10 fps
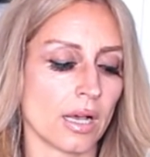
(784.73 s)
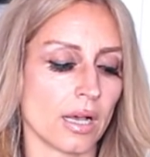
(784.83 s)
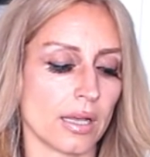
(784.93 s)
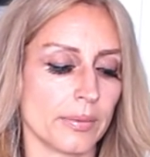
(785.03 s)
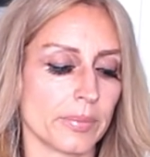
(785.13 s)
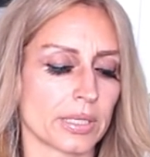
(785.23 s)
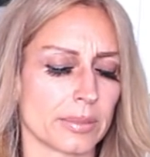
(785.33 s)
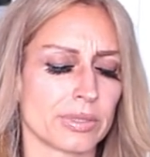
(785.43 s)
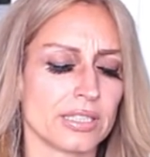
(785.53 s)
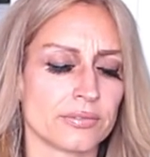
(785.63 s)

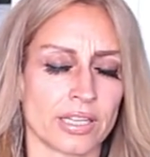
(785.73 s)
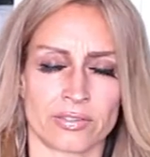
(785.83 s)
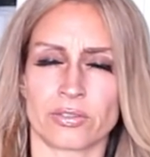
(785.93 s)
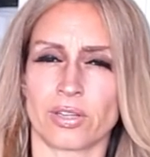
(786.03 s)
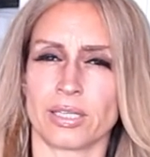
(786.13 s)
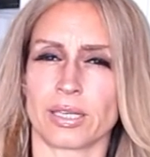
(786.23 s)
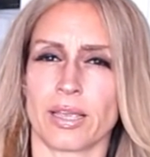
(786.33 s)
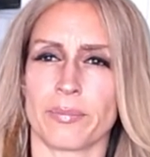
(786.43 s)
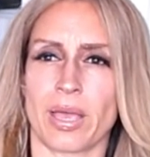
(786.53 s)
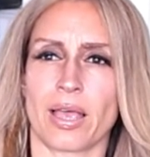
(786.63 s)
and I believe Texas
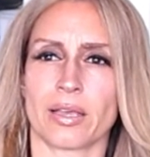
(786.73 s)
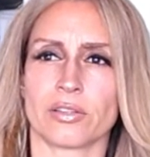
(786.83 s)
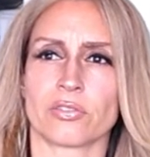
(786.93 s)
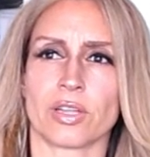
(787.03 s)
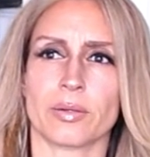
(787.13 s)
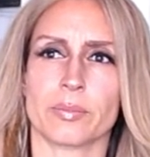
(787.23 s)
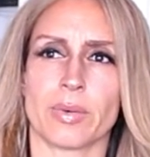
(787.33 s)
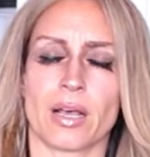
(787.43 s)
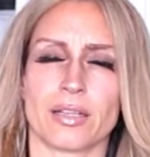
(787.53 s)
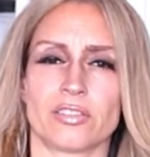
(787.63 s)
A&M has
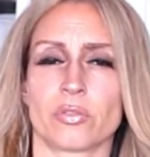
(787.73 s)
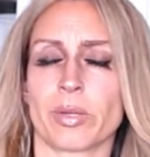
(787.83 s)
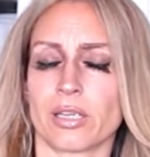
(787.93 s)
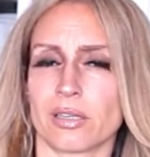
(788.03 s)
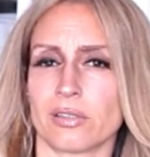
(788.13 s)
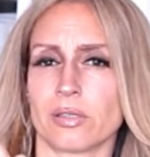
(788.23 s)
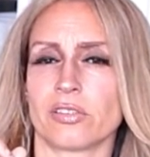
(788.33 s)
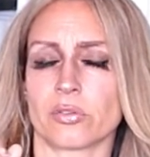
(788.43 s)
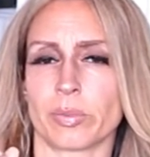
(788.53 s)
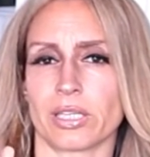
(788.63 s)
some
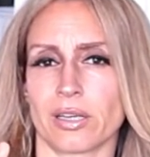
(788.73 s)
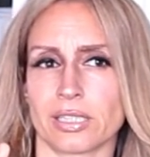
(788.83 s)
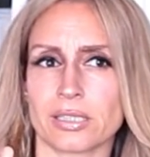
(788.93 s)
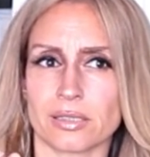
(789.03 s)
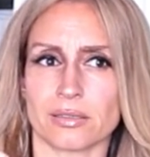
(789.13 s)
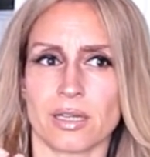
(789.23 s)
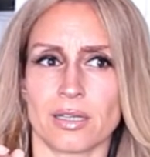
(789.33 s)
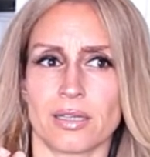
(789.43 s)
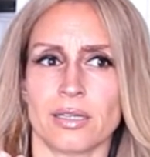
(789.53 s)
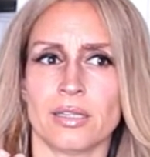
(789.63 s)
dysbiotic
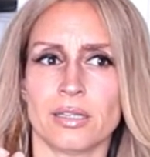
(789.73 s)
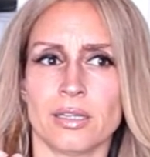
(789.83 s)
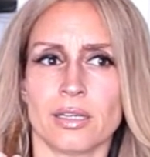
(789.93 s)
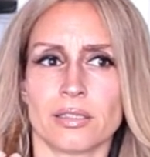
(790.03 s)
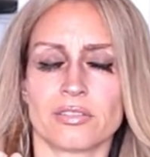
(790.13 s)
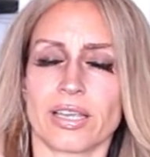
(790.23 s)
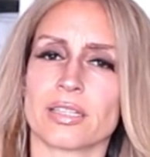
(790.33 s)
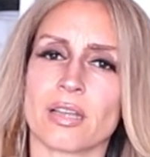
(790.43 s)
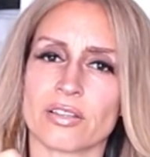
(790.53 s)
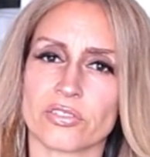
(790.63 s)

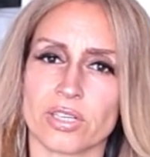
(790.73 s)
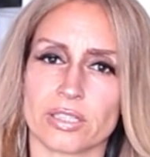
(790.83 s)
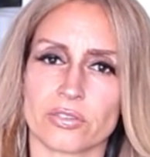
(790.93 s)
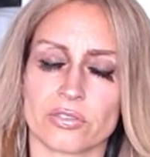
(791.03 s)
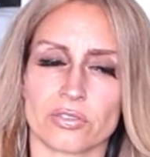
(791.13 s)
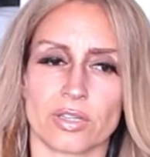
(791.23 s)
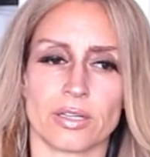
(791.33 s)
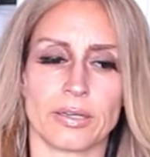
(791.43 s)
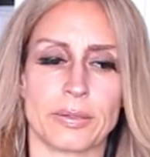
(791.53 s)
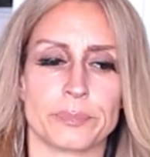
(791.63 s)
diagnostics.
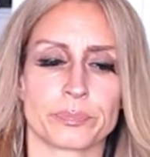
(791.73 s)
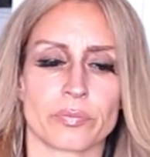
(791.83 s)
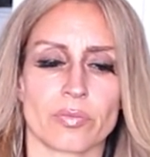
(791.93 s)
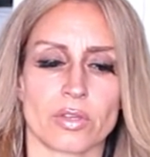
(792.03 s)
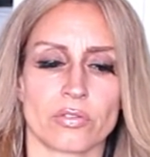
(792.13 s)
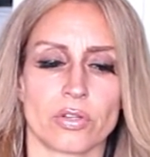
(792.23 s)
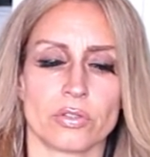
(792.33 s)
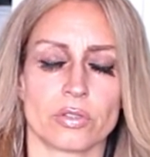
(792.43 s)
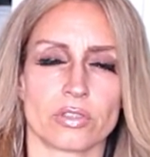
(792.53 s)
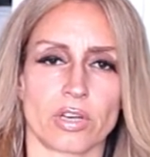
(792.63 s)
So
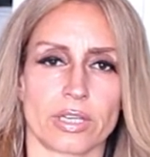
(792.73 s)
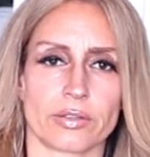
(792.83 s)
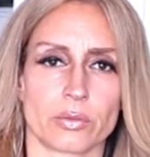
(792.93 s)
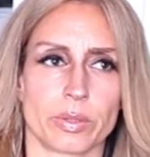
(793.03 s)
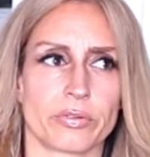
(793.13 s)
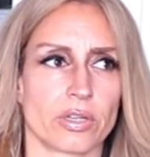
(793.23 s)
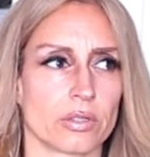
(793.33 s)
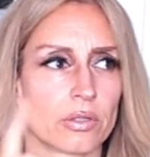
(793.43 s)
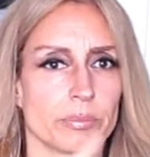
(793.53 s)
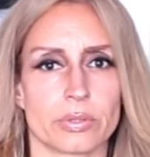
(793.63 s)
you can check out their
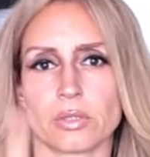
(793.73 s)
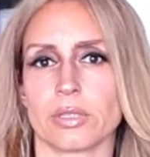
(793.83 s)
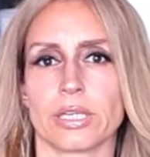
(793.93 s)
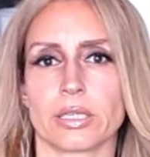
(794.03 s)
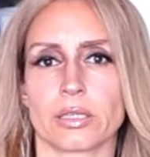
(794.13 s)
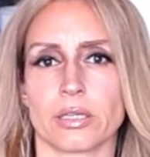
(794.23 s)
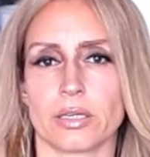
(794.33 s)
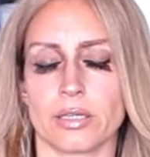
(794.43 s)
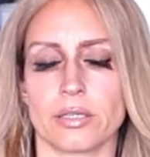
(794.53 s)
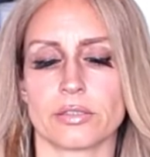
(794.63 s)
website, or I'll put a link
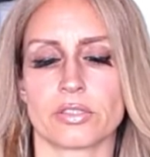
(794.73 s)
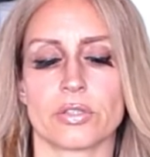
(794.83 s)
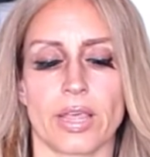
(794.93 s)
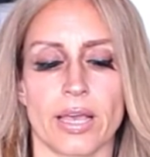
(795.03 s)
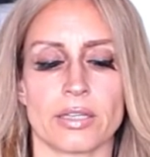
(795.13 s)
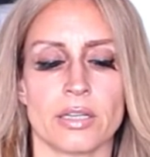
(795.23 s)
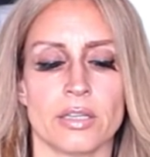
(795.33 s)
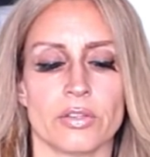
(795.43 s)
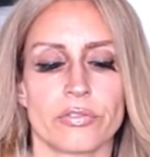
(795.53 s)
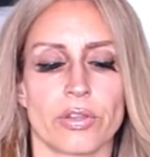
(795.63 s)
to that.
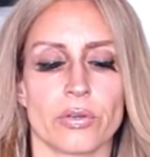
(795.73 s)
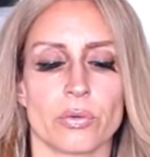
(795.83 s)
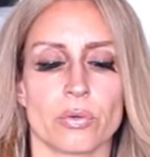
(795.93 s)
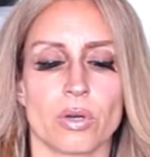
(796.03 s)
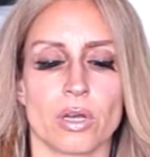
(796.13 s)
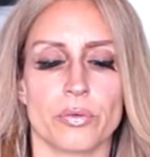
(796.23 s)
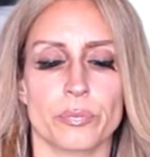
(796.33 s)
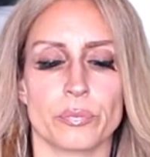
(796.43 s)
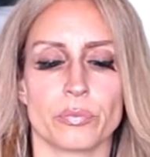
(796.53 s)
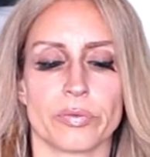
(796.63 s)
So
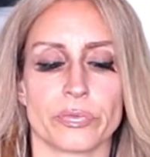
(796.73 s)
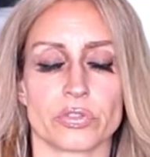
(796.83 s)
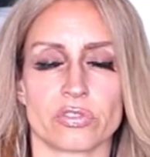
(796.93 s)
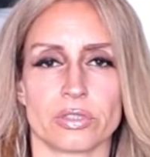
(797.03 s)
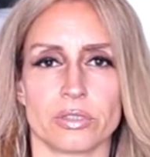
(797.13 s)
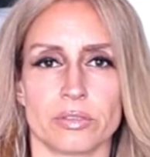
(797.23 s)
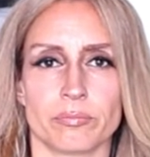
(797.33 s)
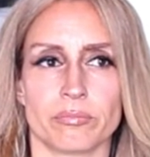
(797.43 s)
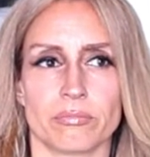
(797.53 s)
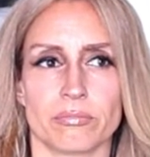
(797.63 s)
unfortunately,